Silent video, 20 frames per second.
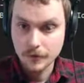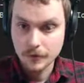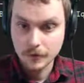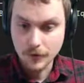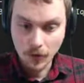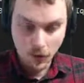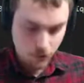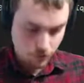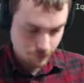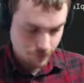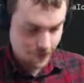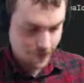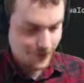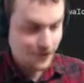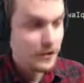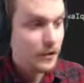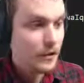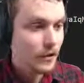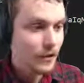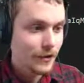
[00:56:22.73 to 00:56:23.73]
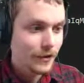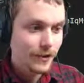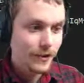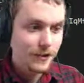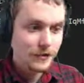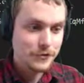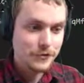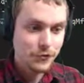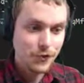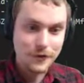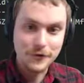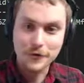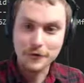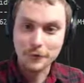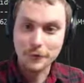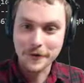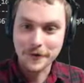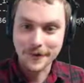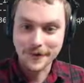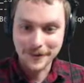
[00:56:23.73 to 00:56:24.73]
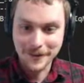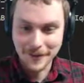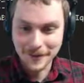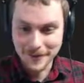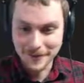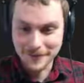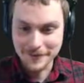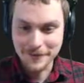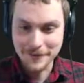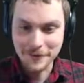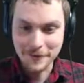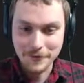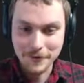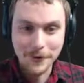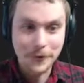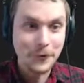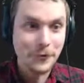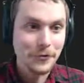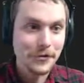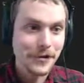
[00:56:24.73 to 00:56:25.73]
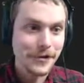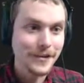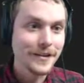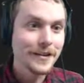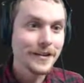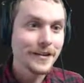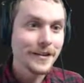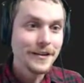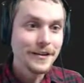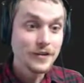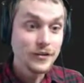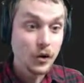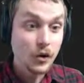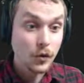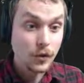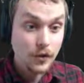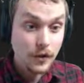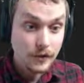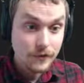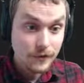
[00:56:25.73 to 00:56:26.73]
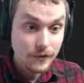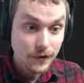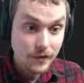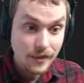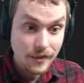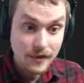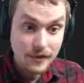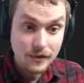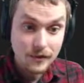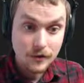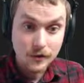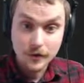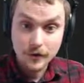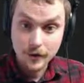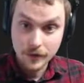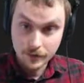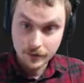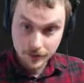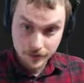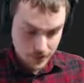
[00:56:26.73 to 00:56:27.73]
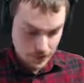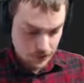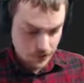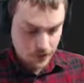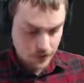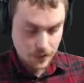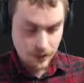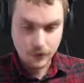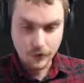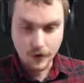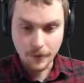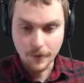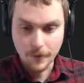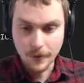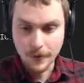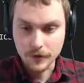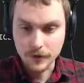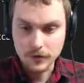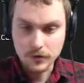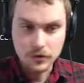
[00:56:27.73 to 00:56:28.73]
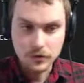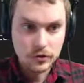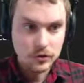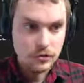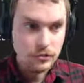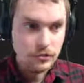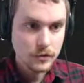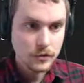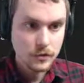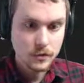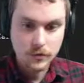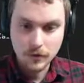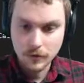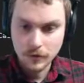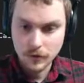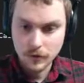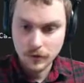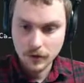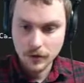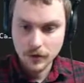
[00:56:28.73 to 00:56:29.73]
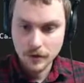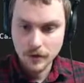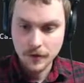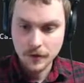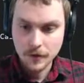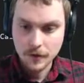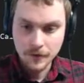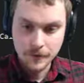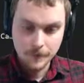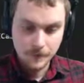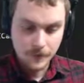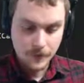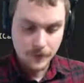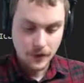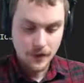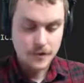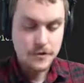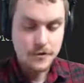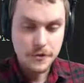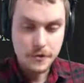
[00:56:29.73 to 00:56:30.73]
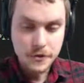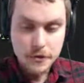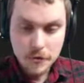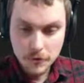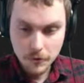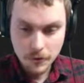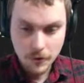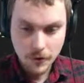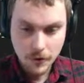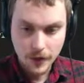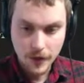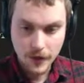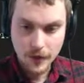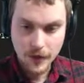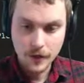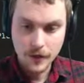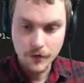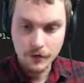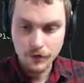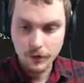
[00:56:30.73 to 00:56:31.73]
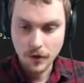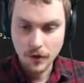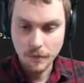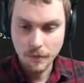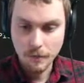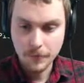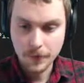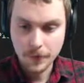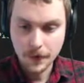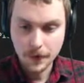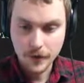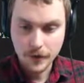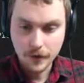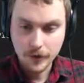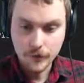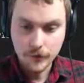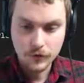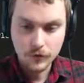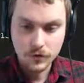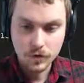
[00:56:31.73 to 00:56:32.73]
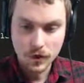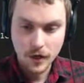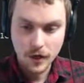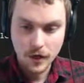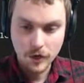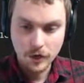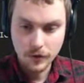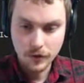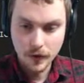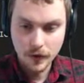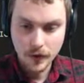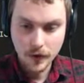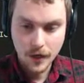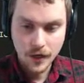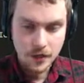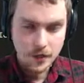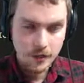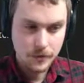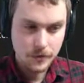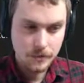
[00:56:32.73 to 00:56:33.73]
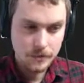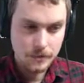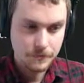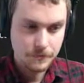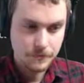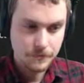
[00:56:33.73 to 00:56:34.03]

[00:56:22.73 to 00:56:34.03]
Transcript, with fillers: Oh, huh. I tried just running that line instead of the whole thing. So let's get that loaded in. Let's get get Dropbox children loaded in and do a get Dropbox child item